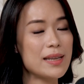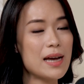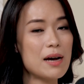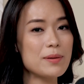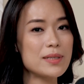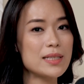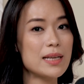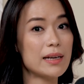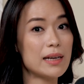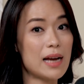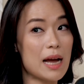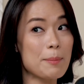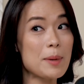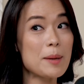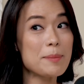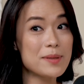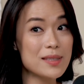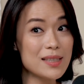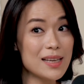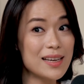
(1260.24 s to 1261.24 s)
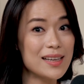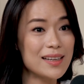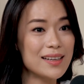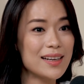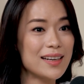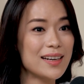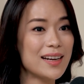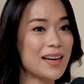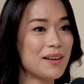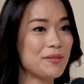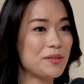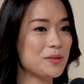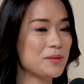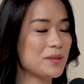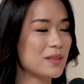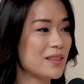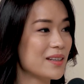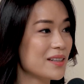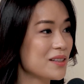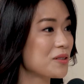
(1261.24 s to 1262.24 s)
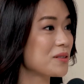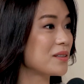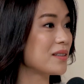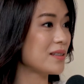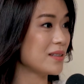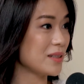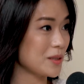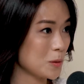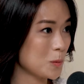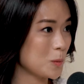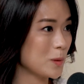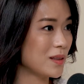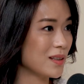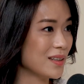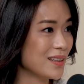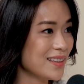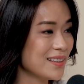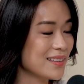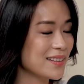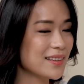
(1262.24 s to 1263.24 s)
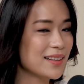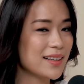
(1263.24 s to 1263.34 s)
But now it's like I'm upset and I have to learn to deal with it.